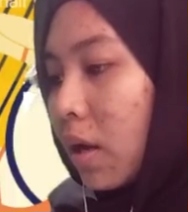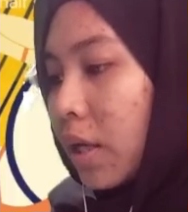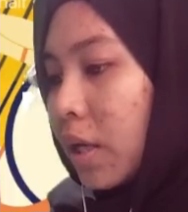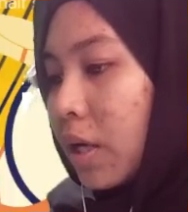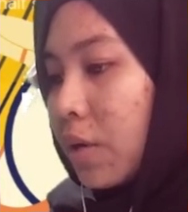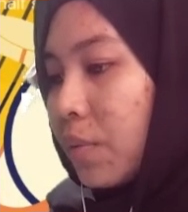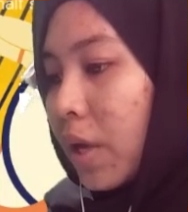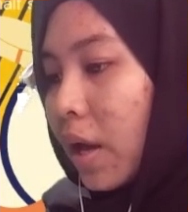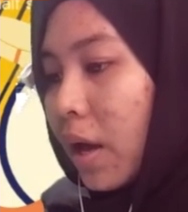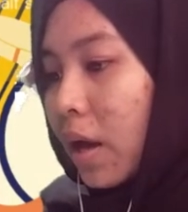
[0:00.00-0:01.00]
Here we
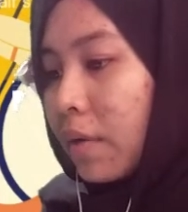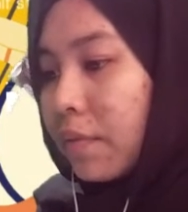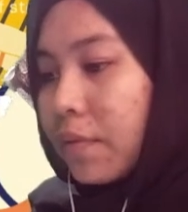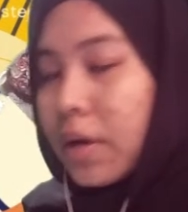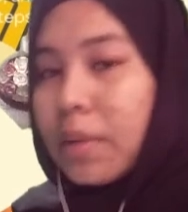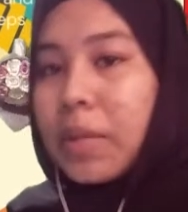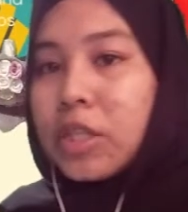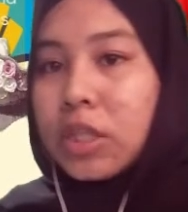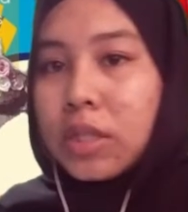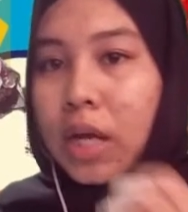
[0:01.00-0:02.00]
have a
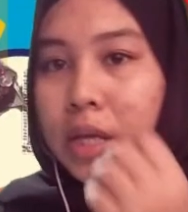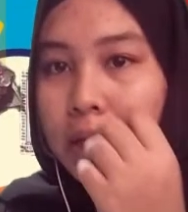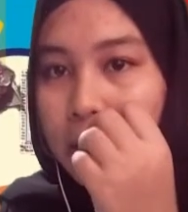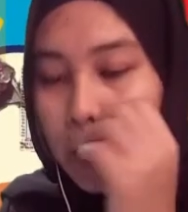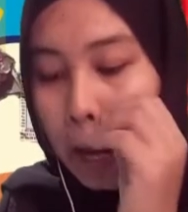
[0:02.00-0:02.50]
major triad.